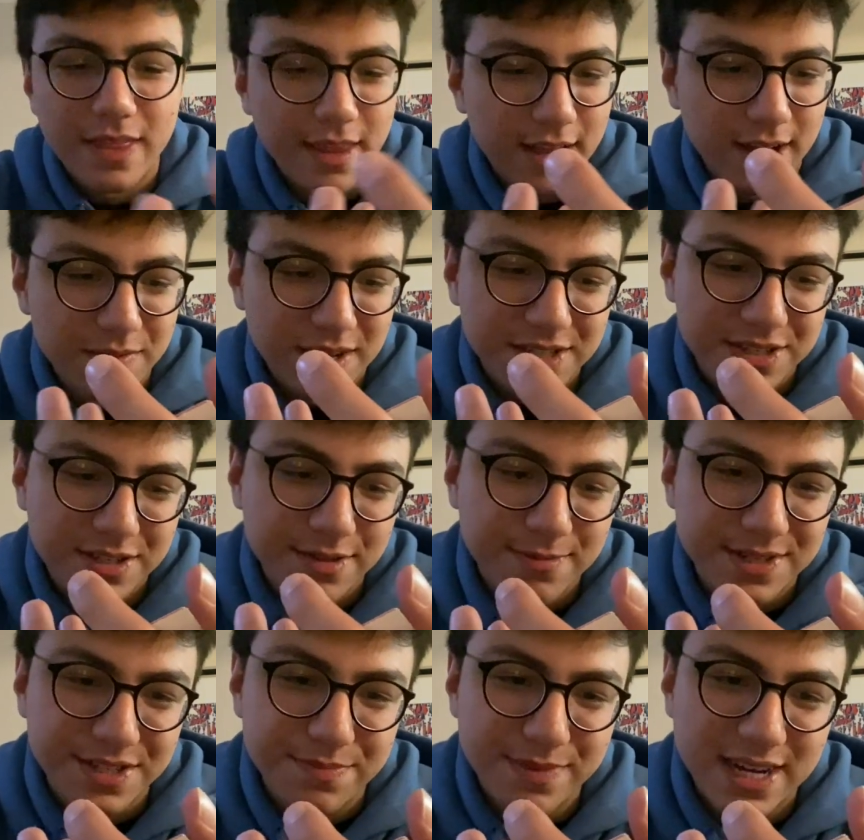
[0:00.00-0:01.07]
I'm not sure
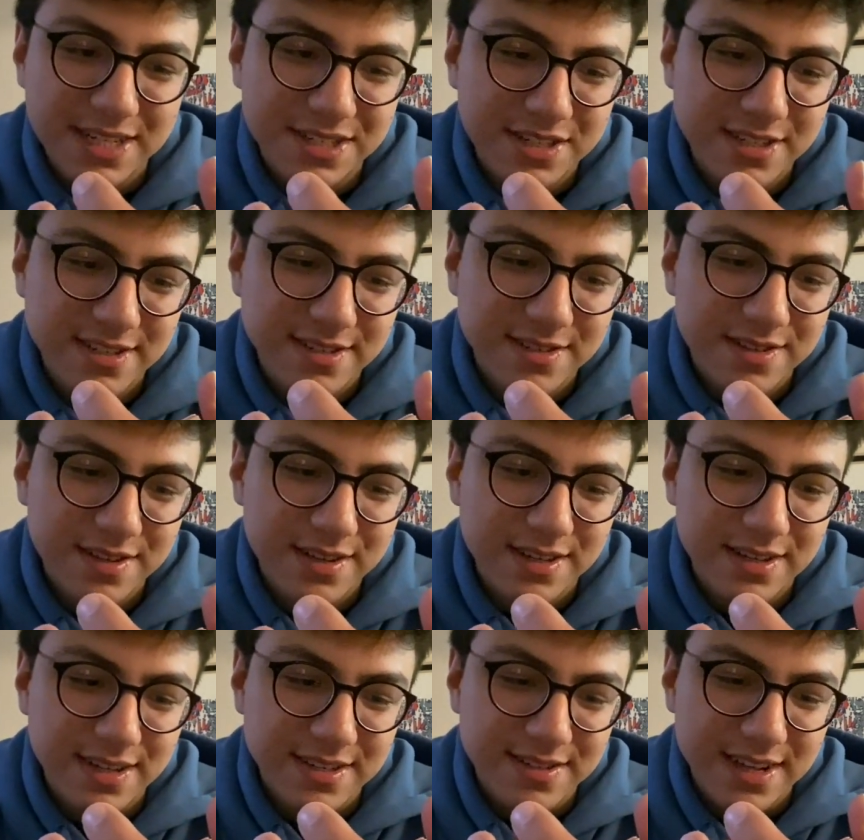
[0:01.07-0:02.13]
which match it is
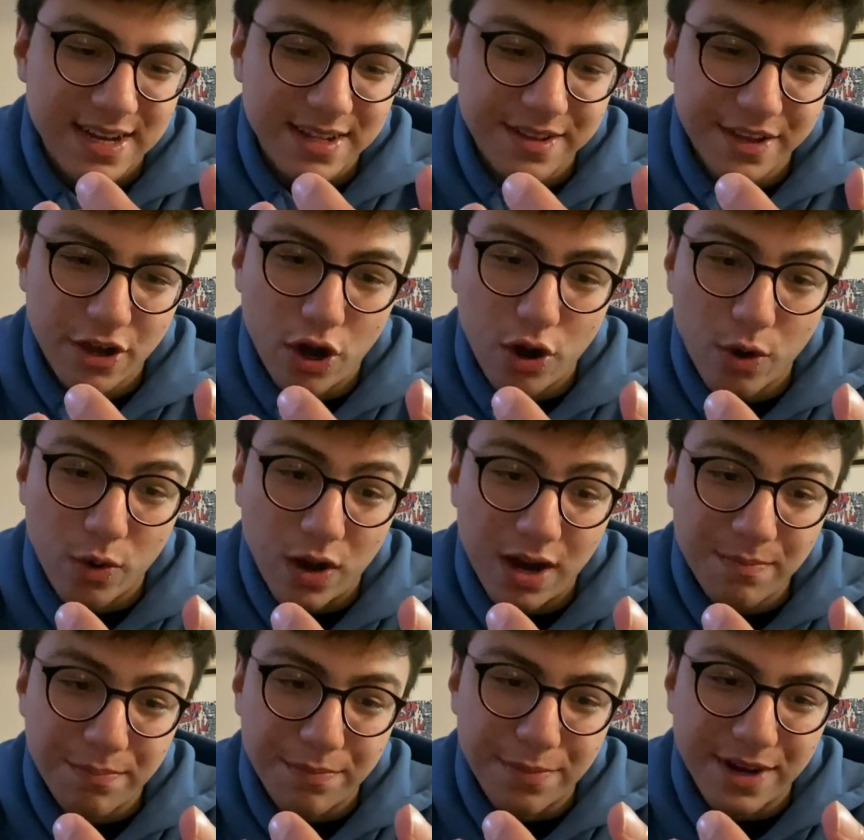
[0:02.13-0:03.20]
exactly. Oh,
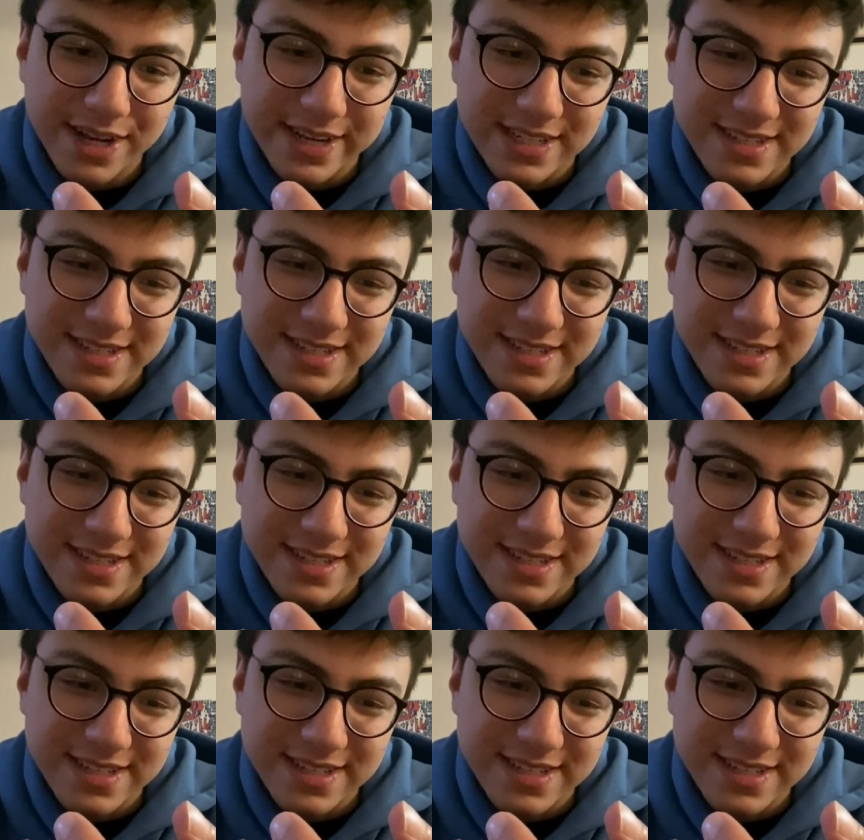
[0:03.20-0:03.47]
I'm bugging.